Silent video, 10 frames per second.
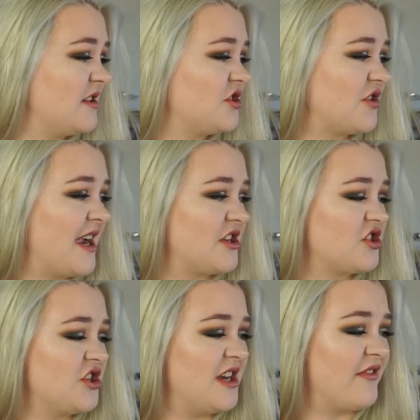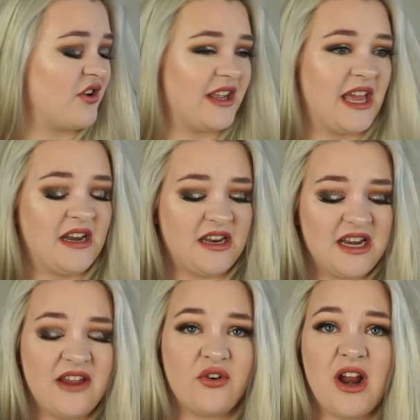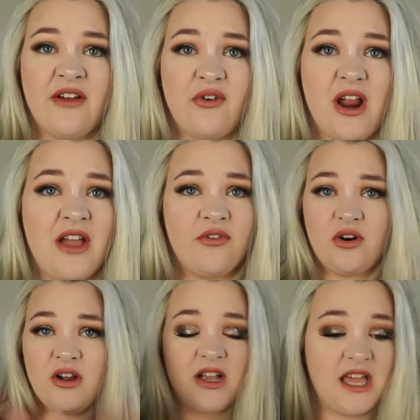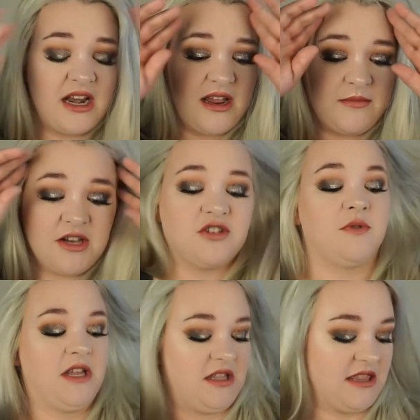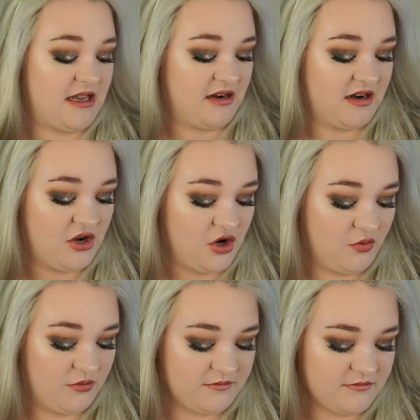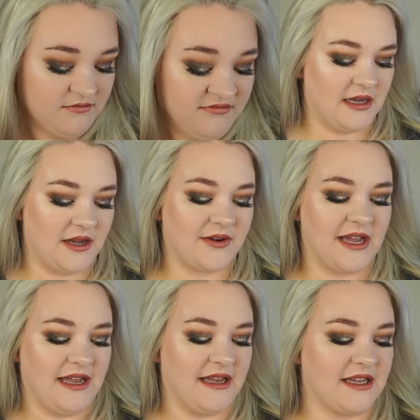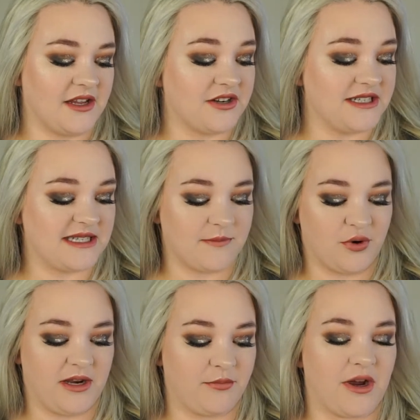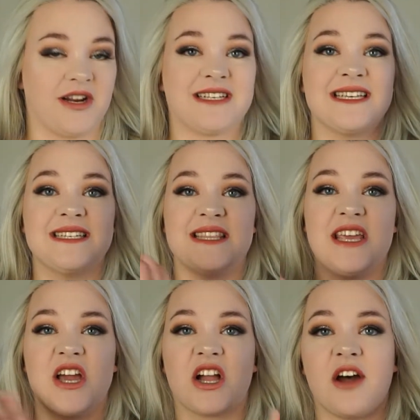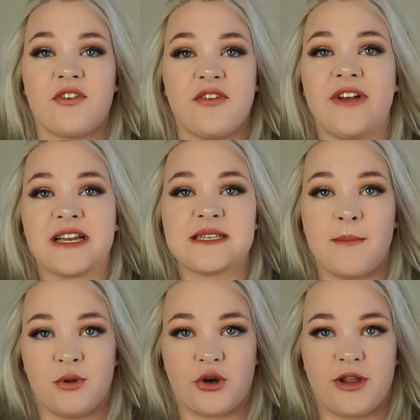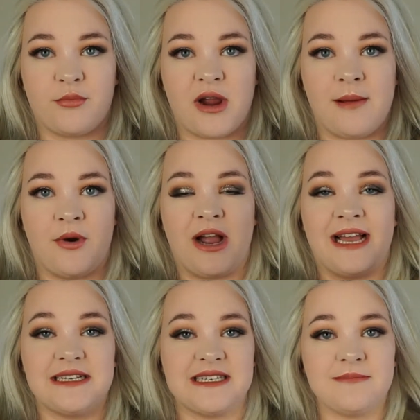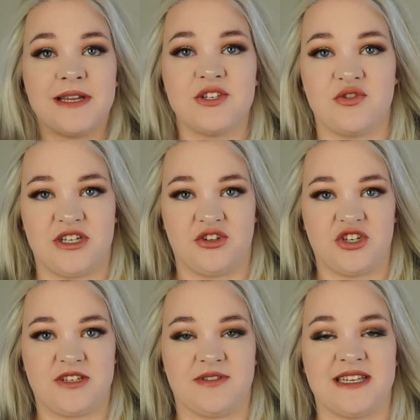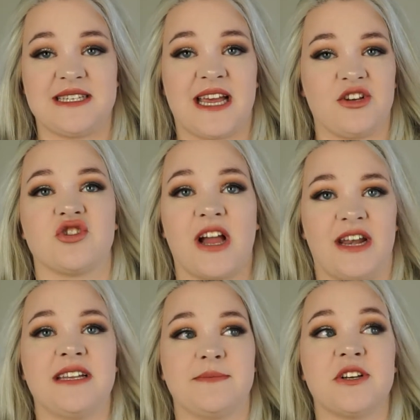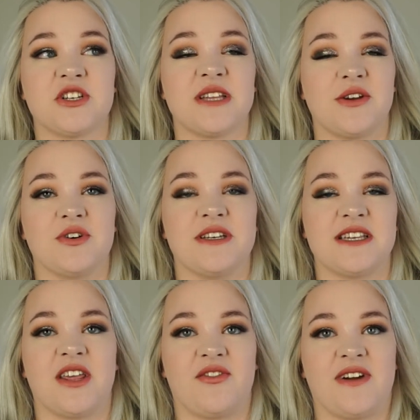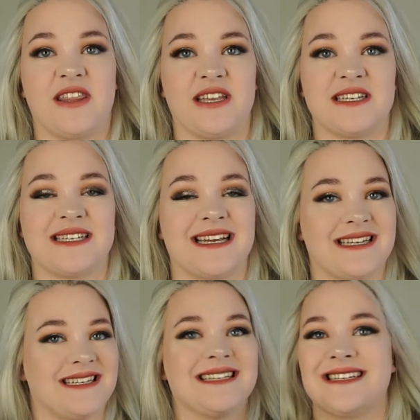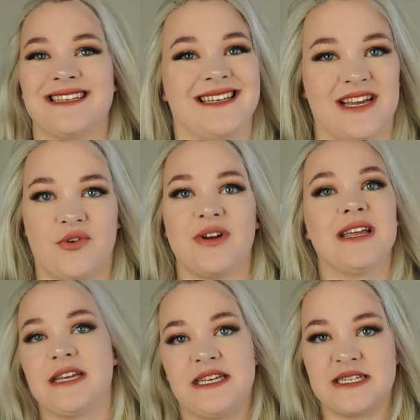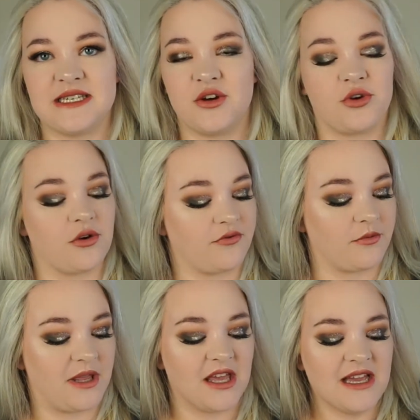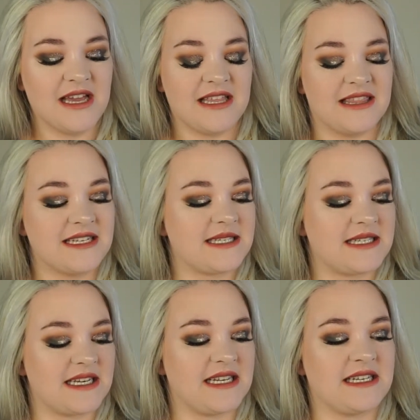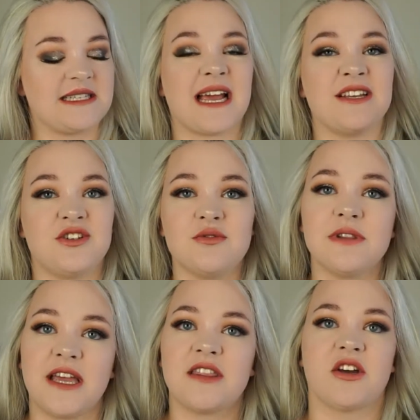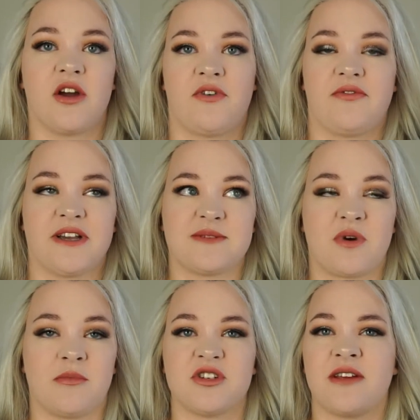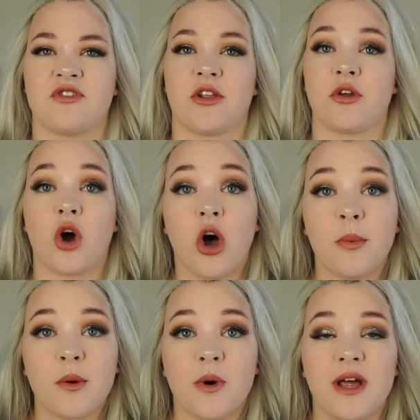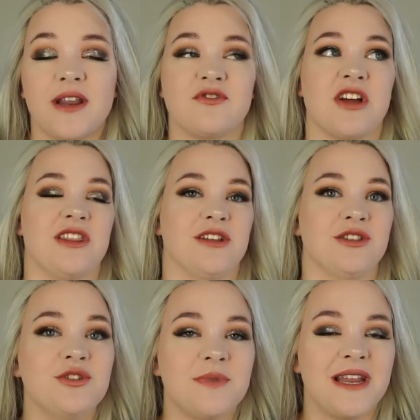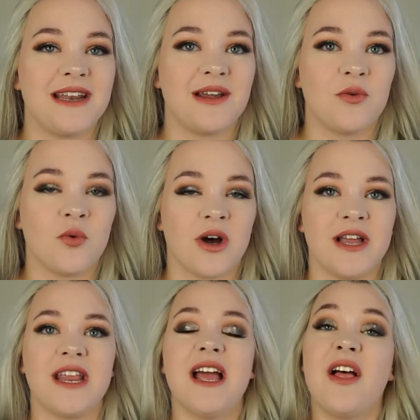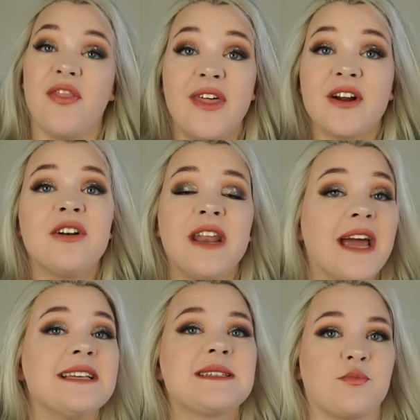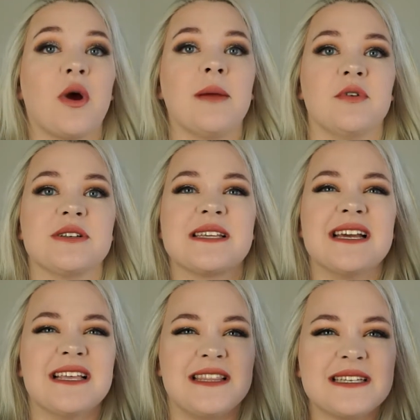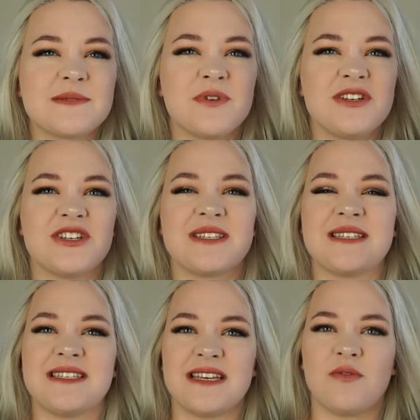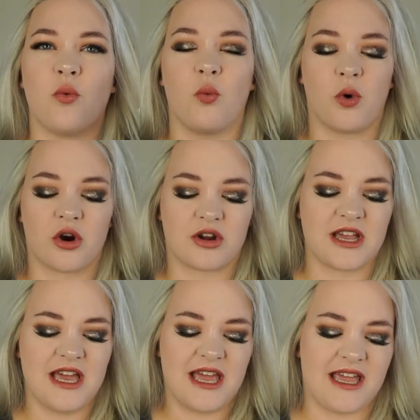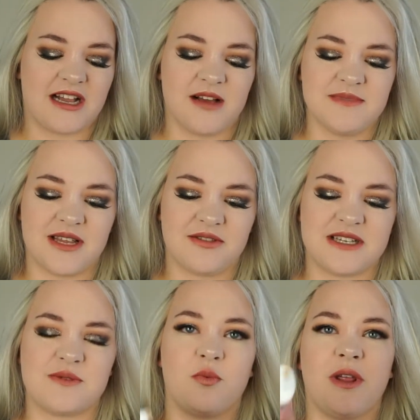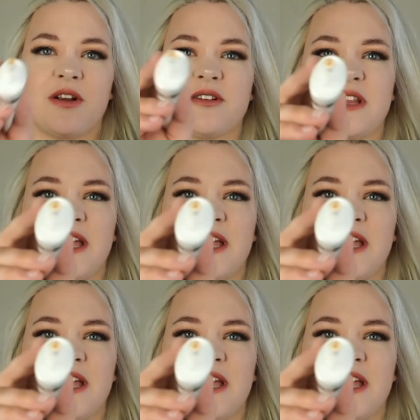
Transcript: Trash. Never again. Never, ever, ever again. I'm not doing it. No. Okay, another disappointing product is the Cover FX Blurring Primer. I did my due diligence with this. I tried it as much as I could until I finally decided, no, he's no-go for me. I do like the Cover FX primers. I've tried the Calming one. I've tried the Illuminating one. They're nice primers. This one just didn't work. It comes out this weird,